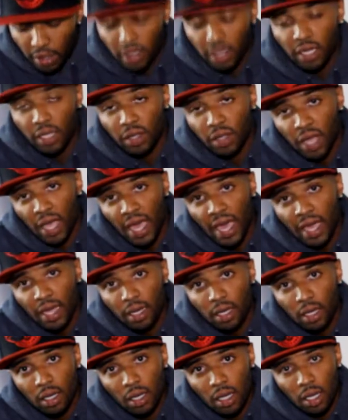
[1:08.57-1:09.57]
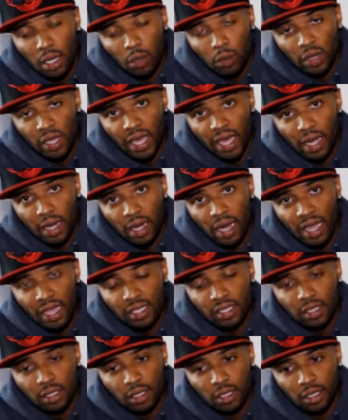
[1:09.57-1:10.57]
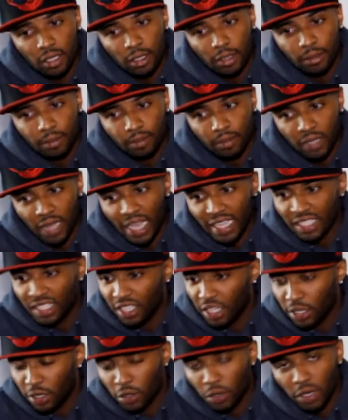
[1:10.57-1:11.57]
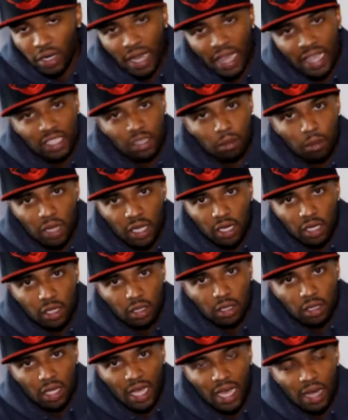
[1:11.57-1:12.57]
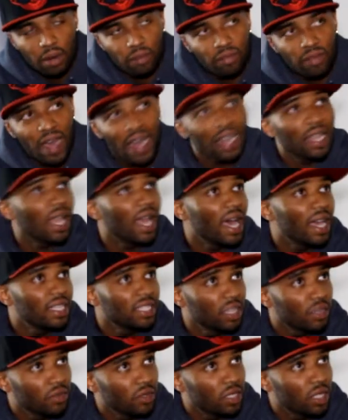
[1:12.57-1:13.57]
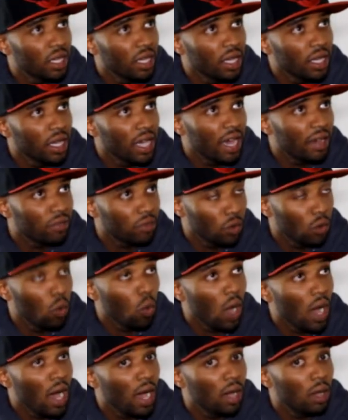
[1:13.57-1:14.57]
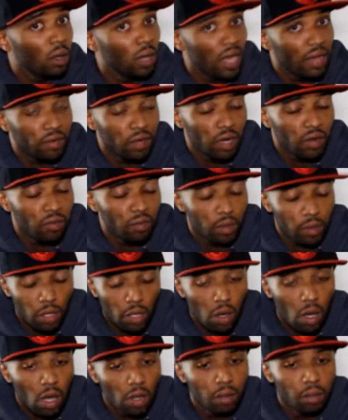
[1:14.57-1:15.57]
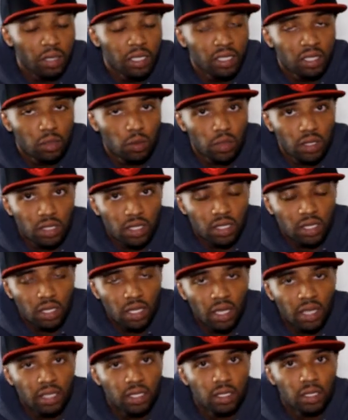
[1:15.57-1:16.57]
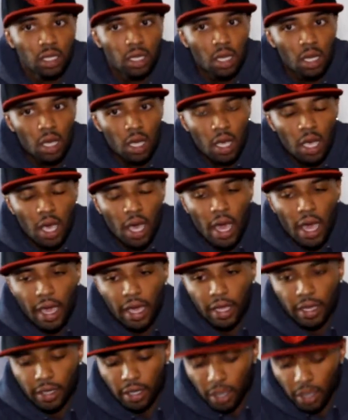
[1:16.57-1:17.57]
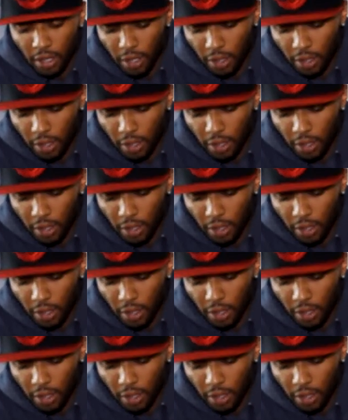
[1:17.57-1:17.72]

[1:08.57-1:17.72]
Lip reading: and did that. We had a nice dinner, a nice meeting to kind of finalize everything after a while, after all the business was discussed. And